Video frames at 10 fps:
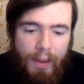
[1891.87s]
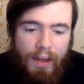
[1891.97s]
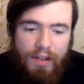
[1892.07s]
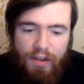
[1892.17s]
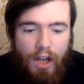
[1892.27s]

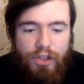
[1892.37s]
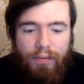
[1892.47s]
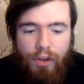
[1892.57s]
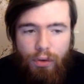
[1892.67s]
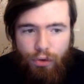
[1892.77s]
He's not
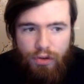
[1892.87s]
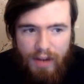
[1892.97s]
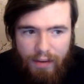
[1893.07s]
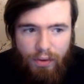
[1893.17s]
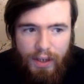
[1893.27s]
something you'll use
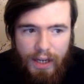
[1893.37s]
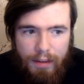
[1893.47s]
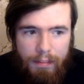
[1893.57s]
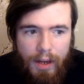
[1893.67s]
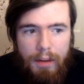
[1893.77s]
every
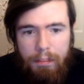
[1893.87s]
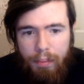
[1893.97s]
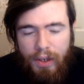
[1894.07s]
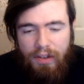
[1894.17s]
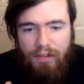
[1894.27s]
game,
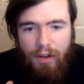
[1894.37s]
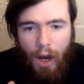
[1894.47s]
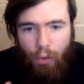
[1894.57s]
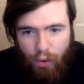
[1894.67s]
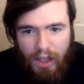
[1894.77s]
but he's
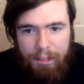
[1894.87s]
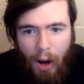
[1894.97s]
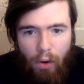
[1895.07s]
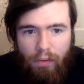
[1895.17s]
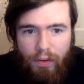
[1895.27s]
a really
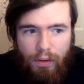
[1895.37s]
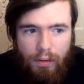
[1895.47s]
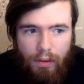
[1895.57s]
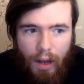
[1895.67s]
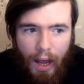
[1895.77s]

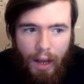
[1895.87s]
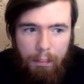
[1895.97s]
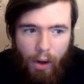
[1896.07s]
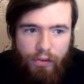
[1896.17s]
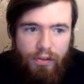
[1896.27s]
powerful
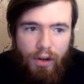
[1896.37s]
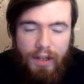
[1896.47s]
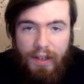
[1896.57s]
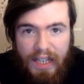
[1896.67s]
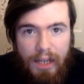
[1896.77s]
monster
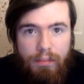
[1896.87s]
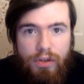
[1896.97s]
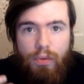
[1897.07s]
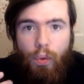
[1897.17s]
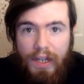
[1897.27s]
in the
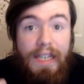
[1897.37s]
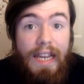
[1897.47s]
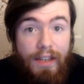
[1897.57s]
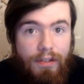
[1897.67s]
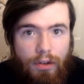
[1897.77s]
games where he
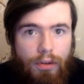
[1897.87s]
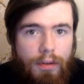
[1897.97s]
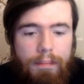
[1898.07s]
is good.